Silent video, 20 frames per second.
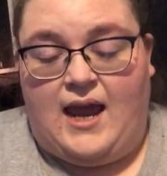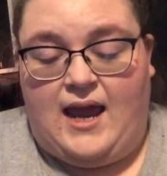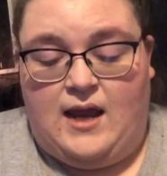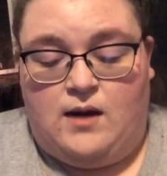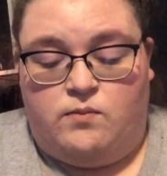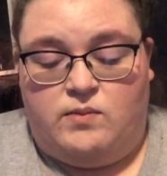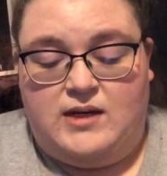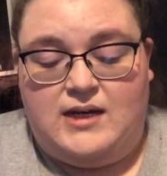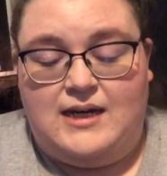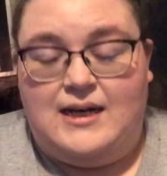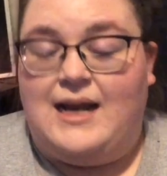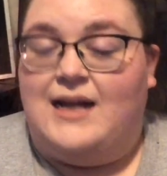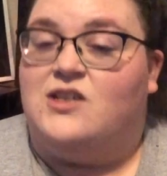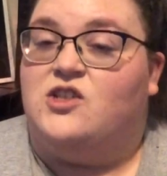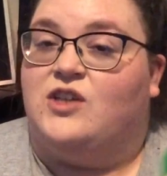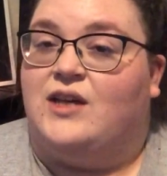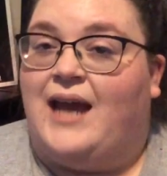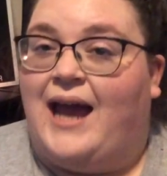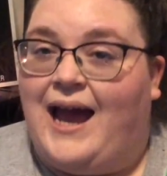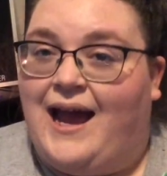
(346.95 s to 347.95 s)
And we didn't
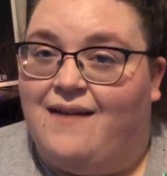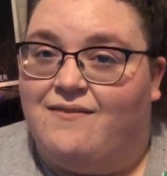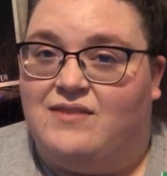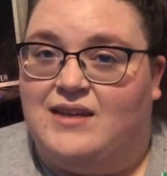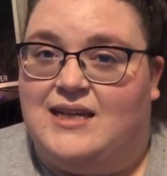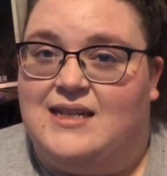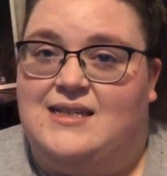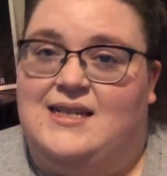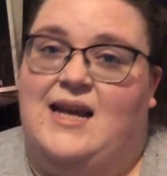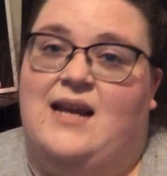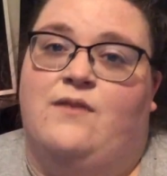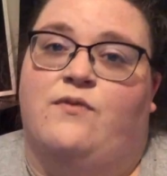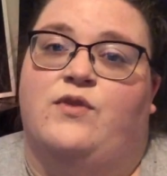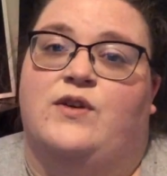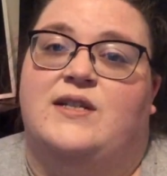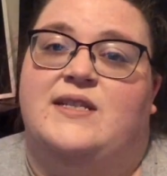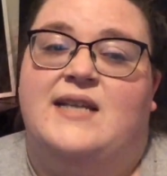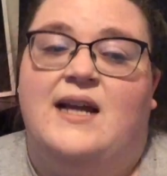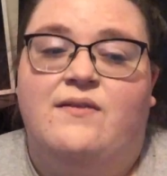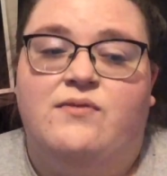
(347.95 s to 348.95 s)
actually have these, and for
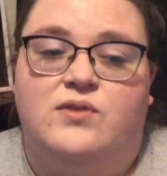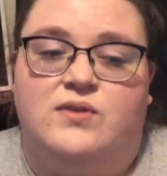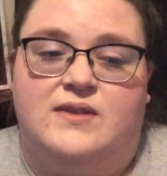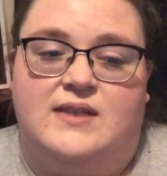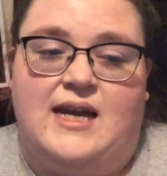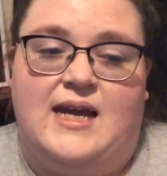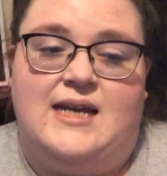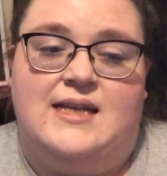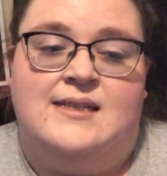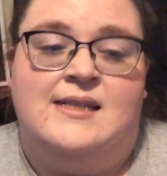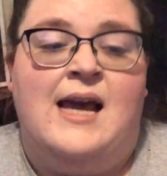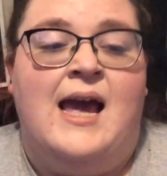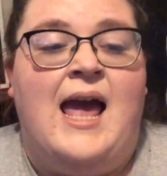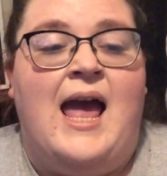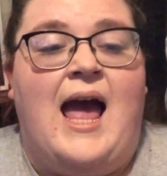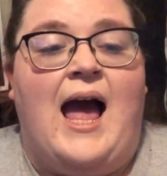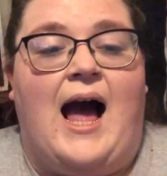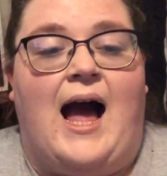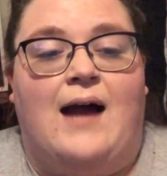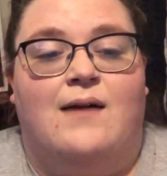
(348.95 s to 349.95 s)
several days
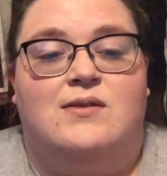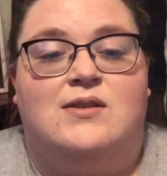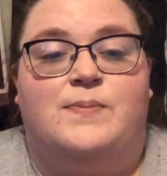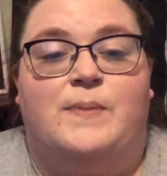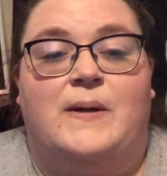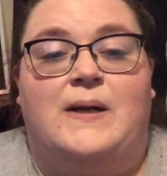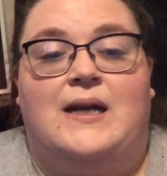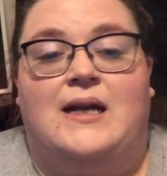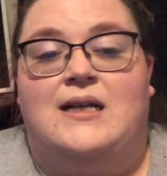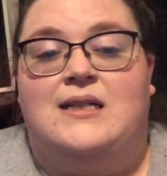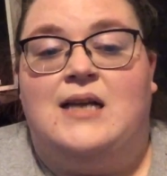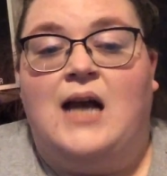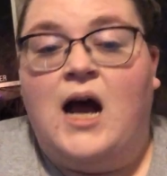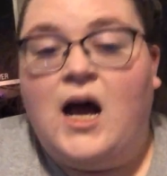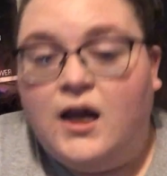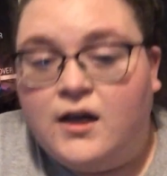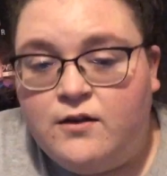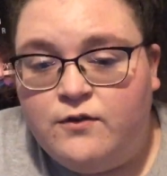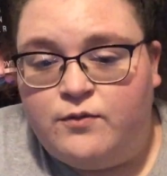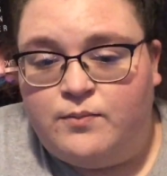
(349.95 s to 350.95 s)
I was spending a
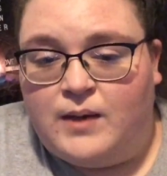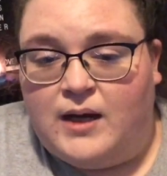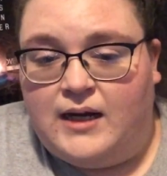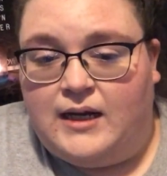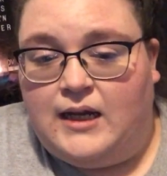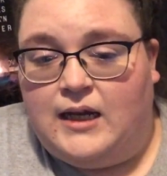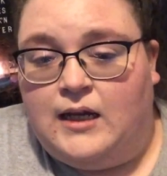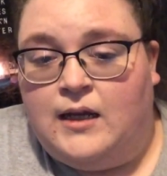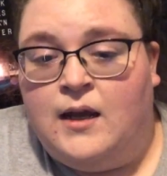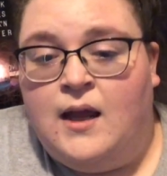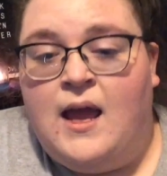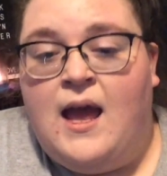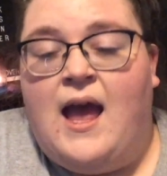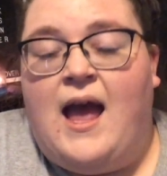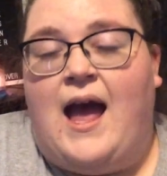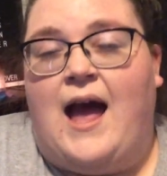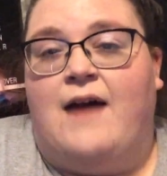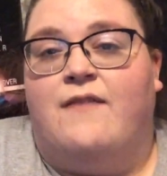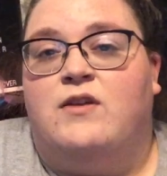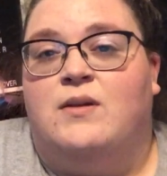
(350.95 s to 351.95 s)
ton of money
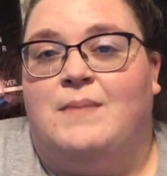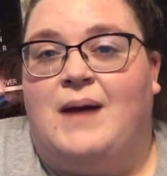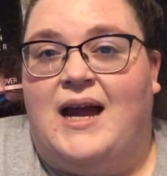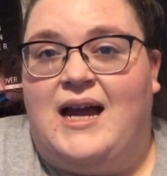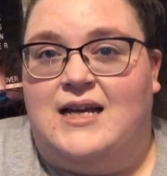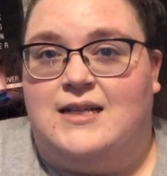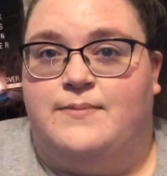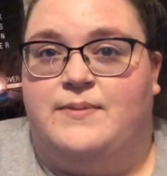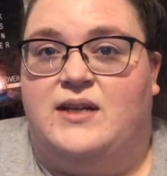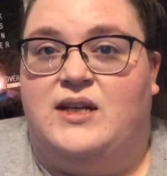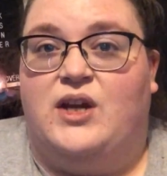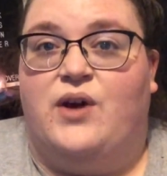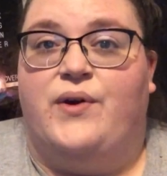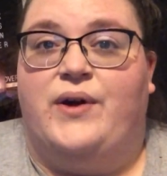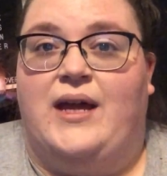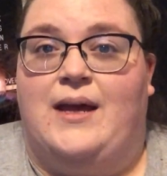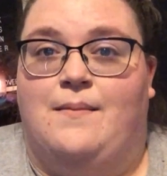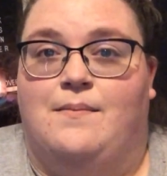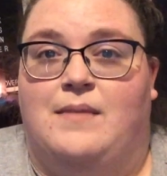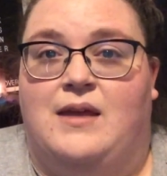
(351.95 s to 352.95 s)
having my husband go
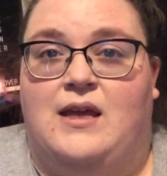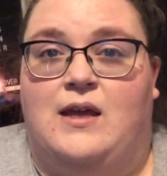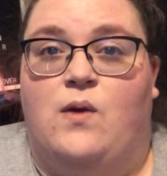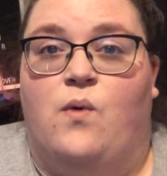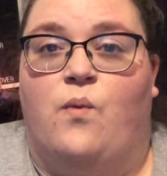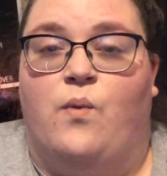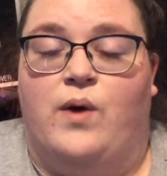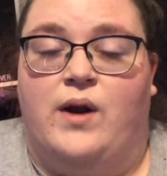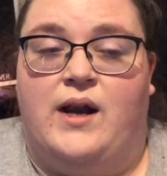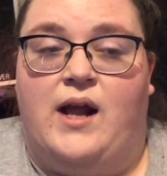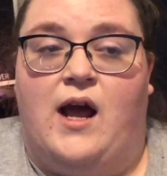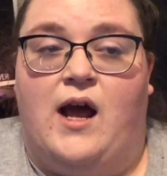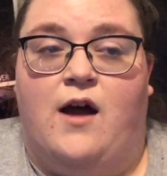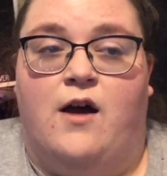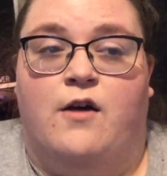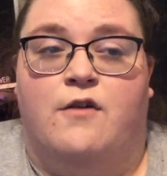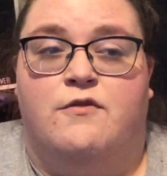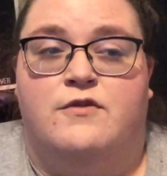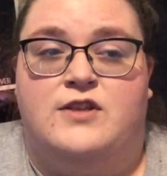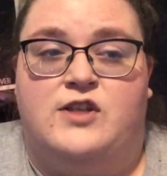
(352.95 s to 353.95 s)
get me one
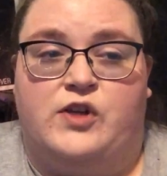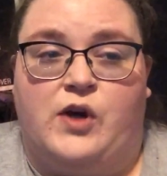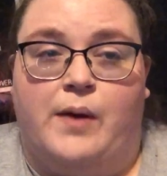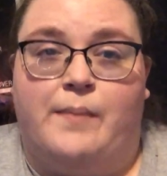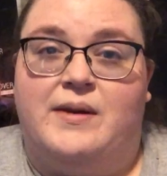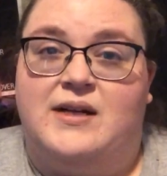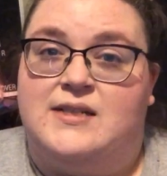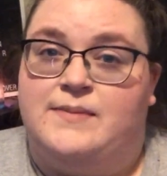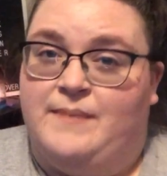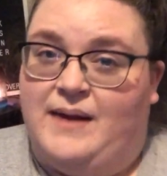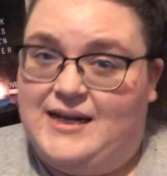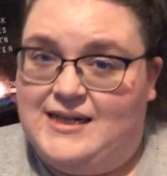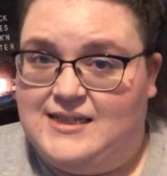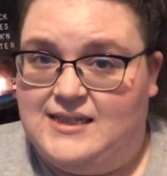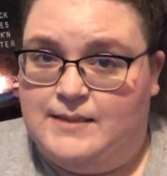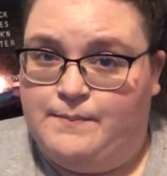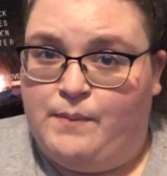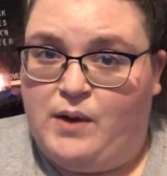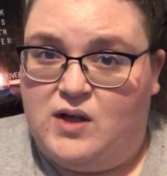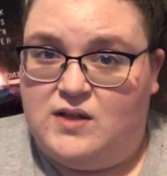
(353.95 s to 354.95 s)
of Starbucks
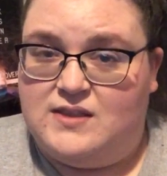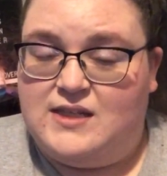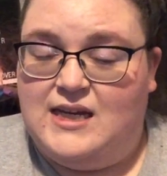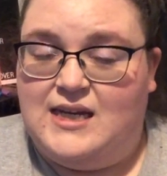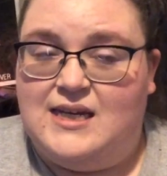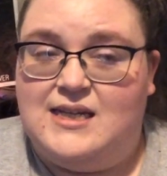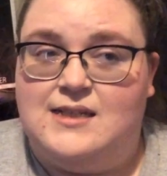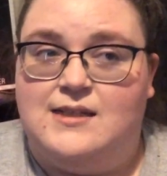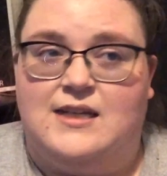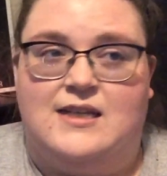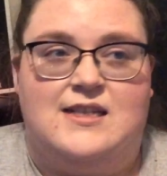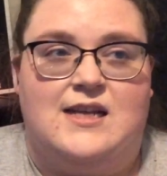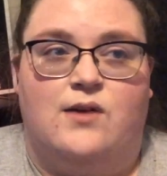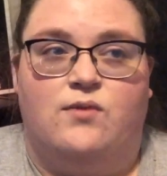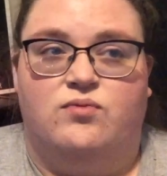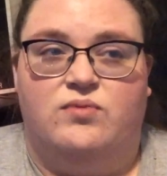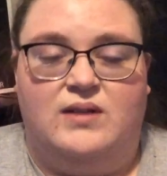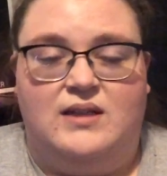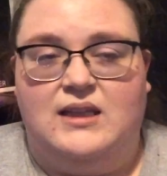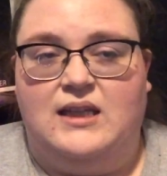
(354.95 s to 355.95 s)
medicine ball teas, because I
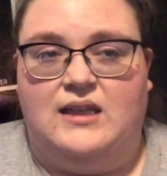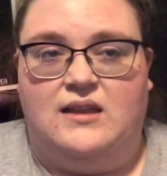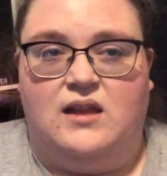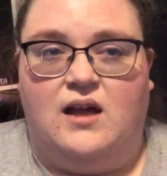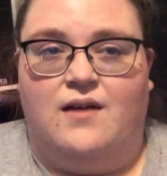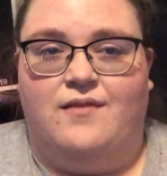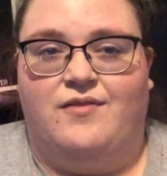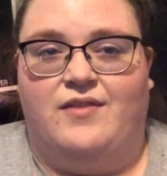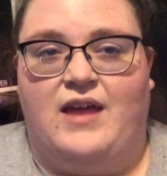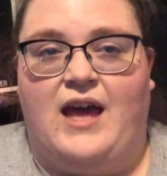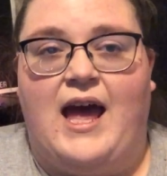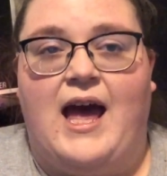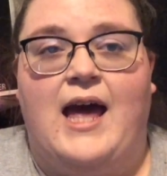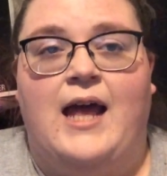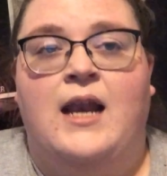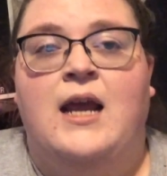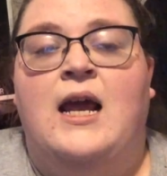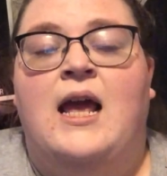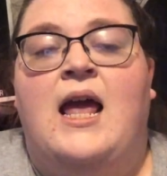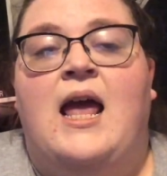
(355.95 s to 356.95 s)
really love that.